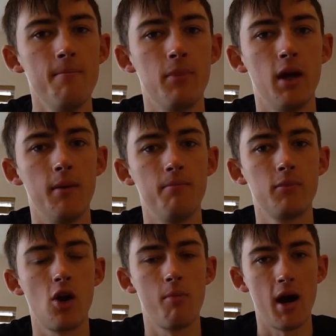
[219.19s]

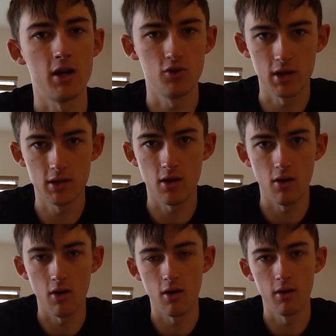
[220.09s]
that carbohydrates
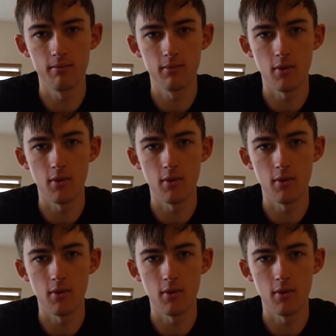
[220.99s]
are